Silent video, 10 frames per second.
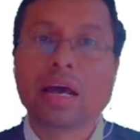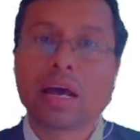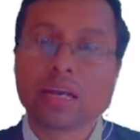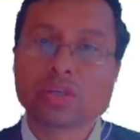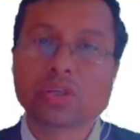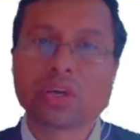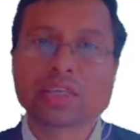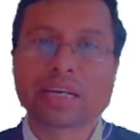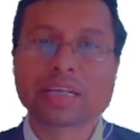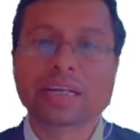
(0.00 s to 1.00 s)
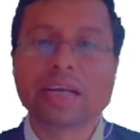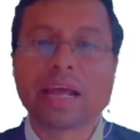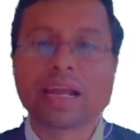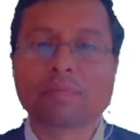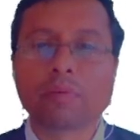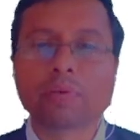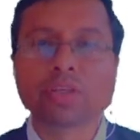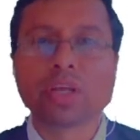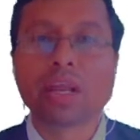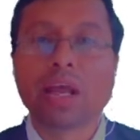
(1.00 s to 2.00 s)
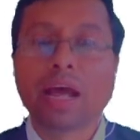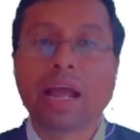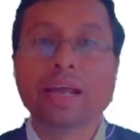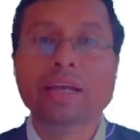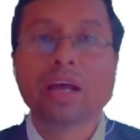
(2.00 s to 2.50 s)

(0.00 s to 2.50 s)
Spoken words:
also your technical and professional, and